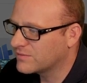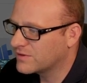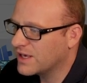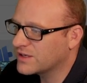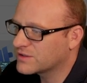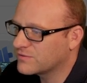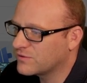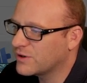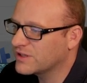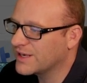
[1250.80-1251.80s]
Thanks,
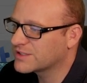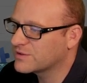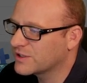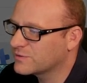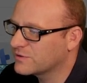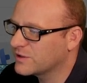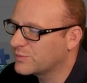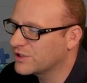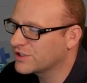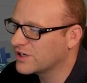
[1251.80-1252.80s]
Roy. Thanks so much. We really
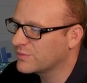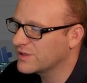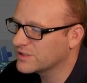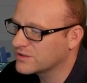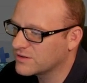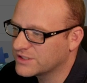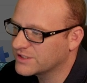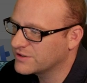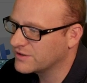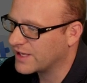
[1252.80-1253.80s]
appreciate your business. Let's
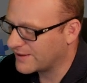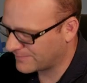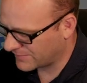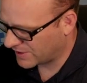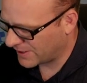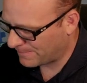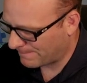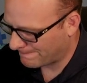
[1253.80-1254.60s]
just do that. Okay.